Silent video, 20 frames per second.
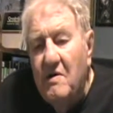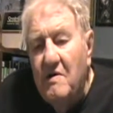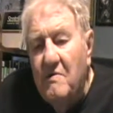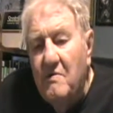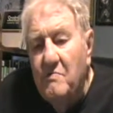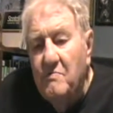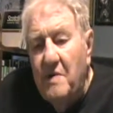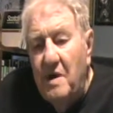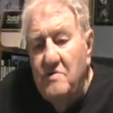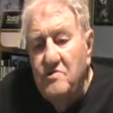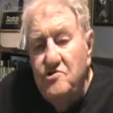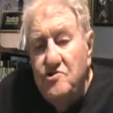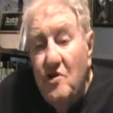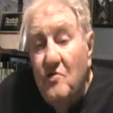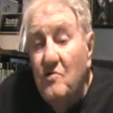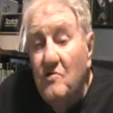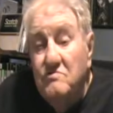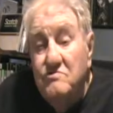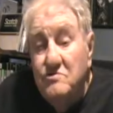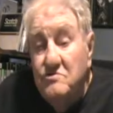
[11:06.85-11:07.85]
And
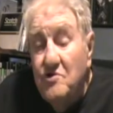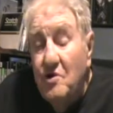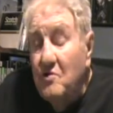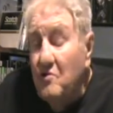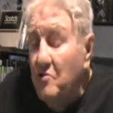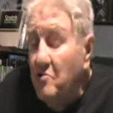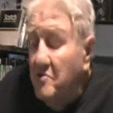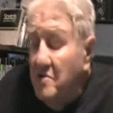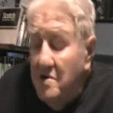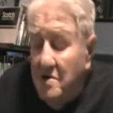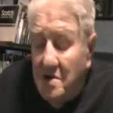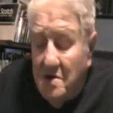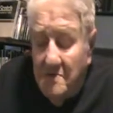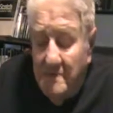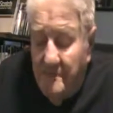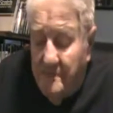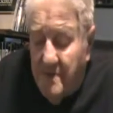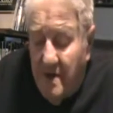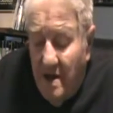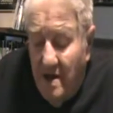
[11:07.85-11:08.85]
Joe